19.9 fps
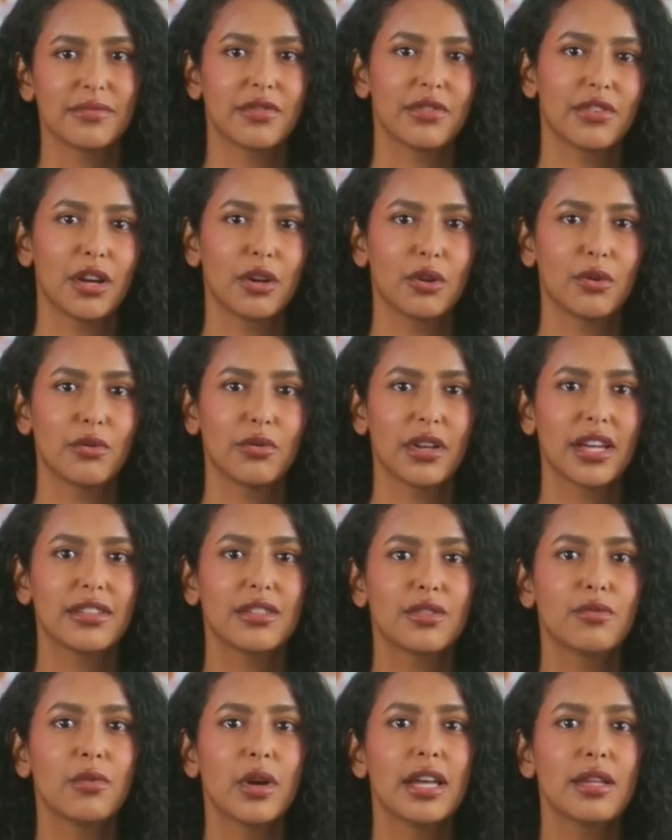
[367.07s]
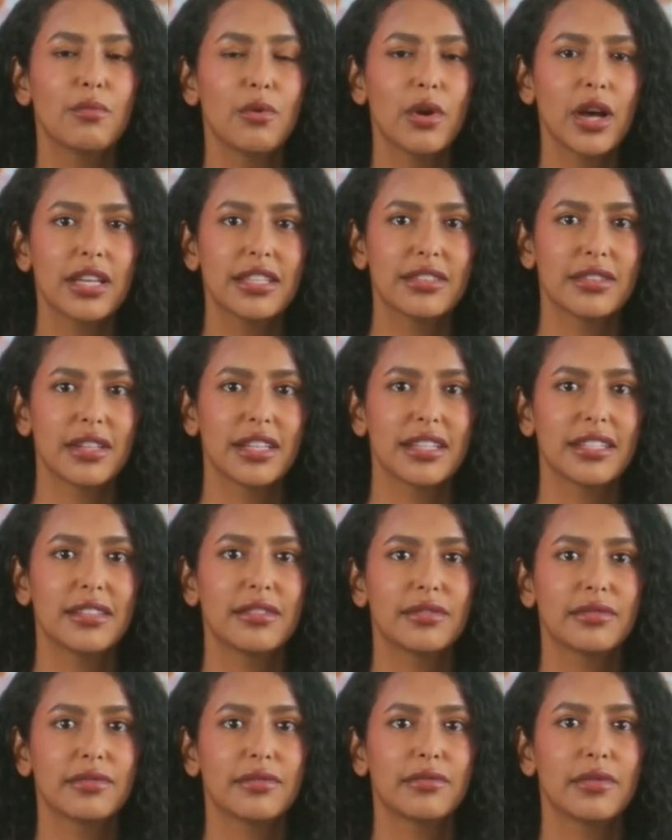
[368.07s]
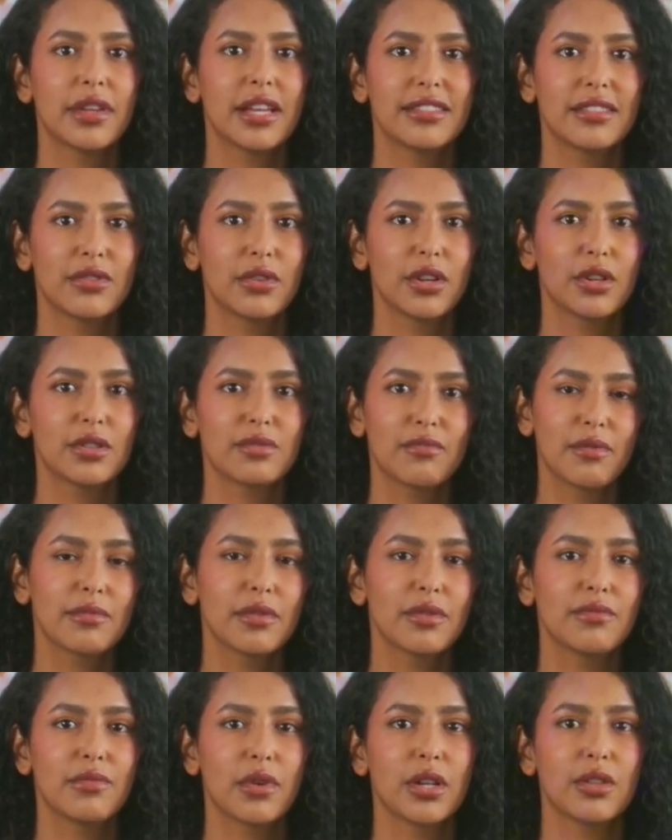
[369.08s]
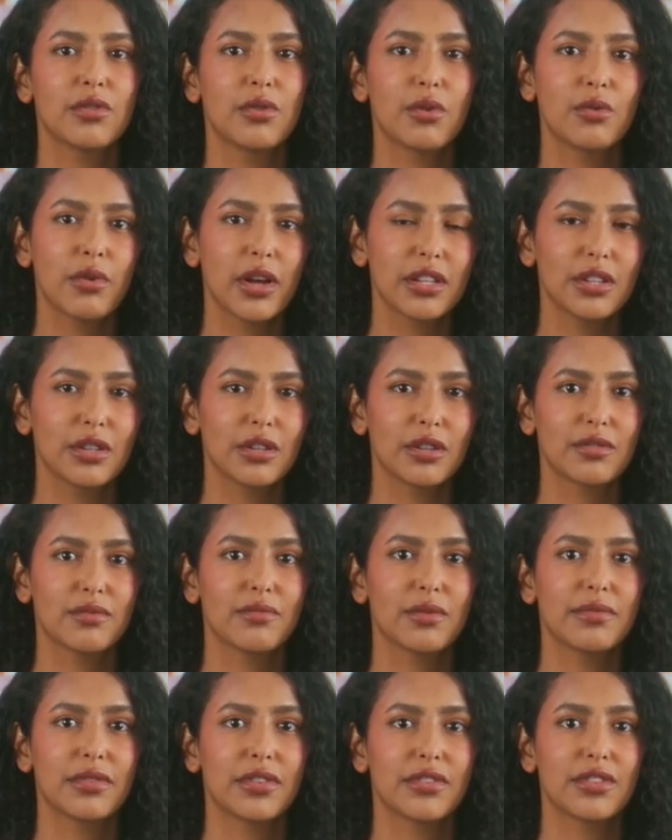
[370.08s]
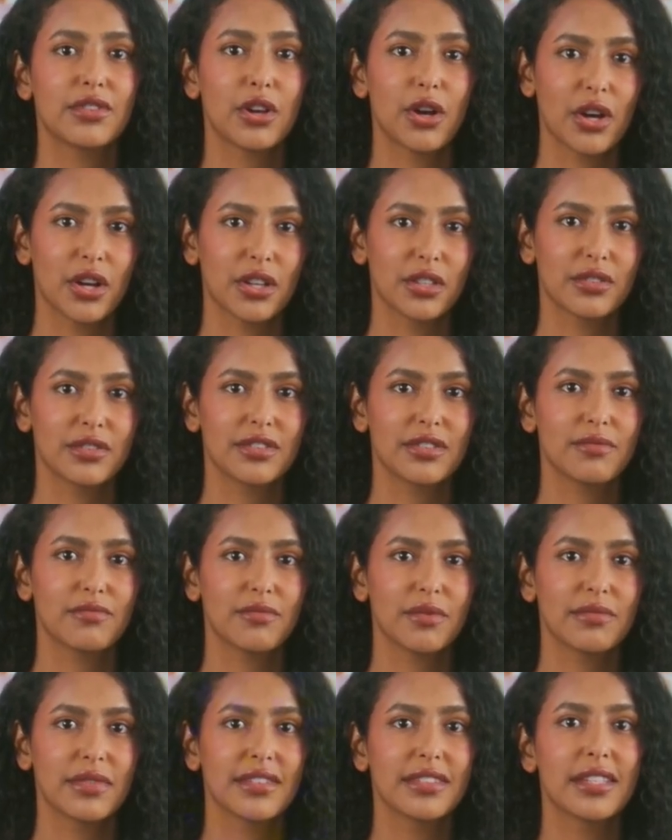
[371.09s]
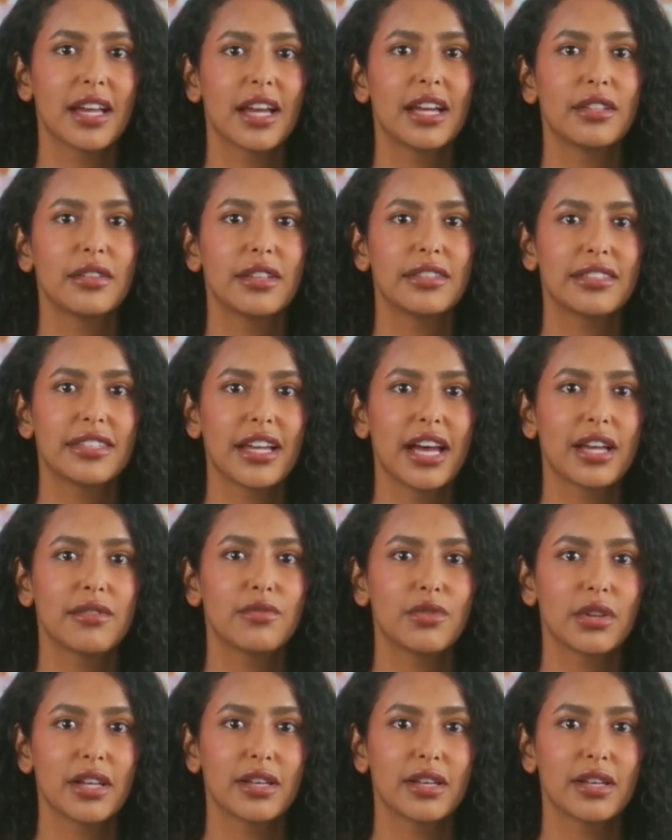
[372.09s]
So let's write wisely. Let's learn from the fossil record, from the stars, from the silence after